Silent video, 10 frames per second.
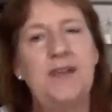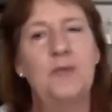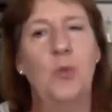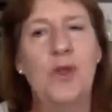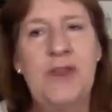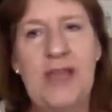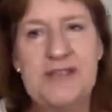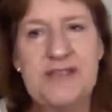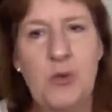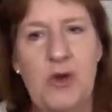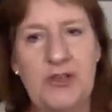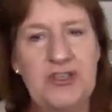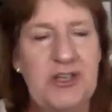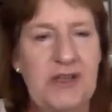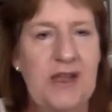One last
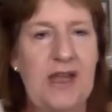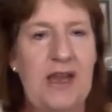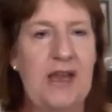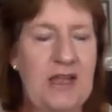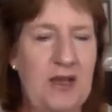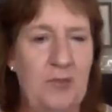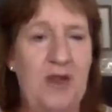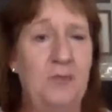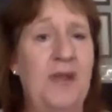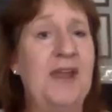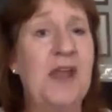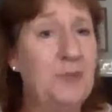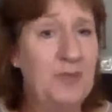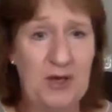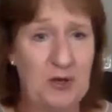question, and it may
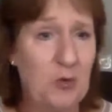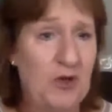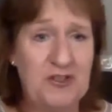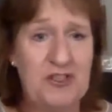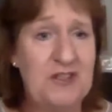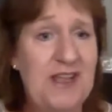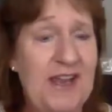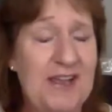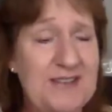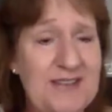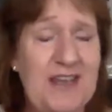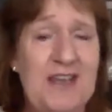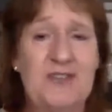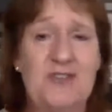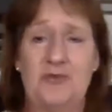not be a question that has an
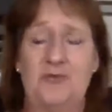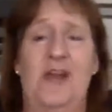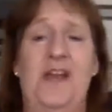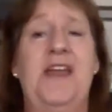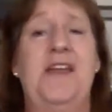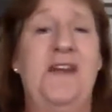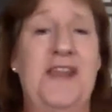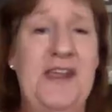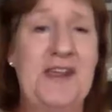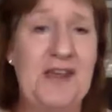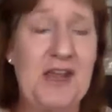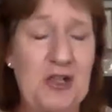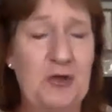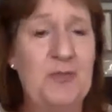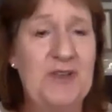answer right now. I can't
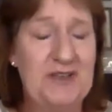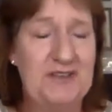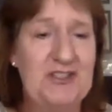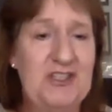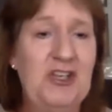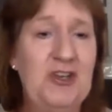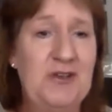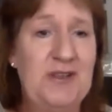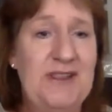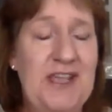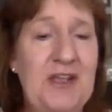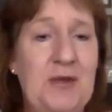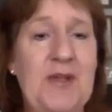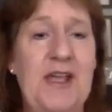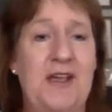help but continue to think
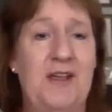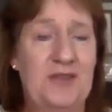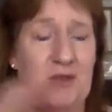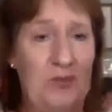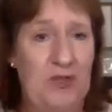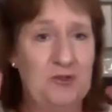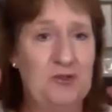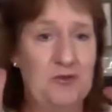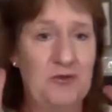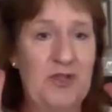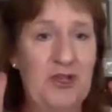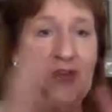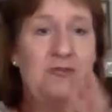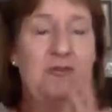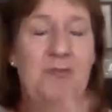about the picture that
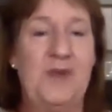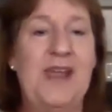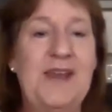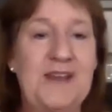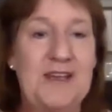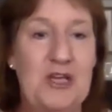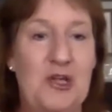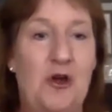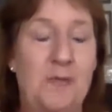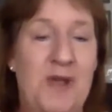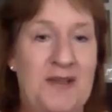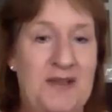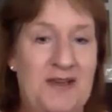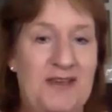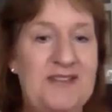you painted in our
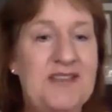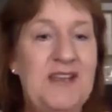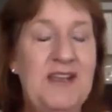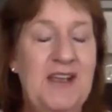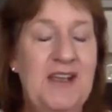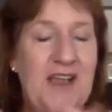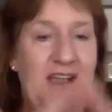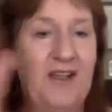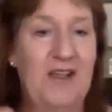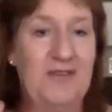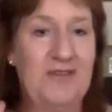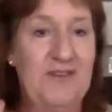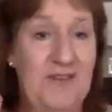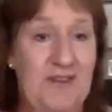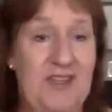minds of
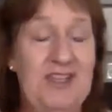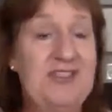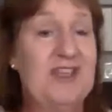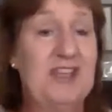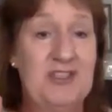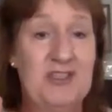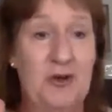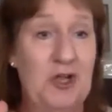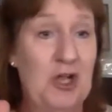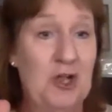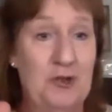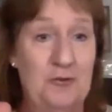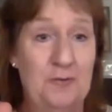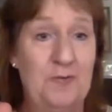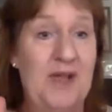these kids are at
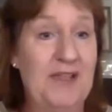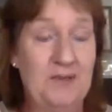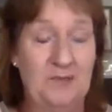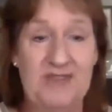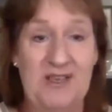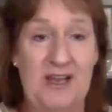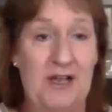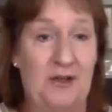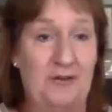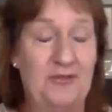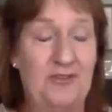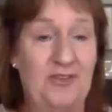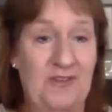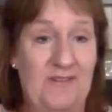home by themselves,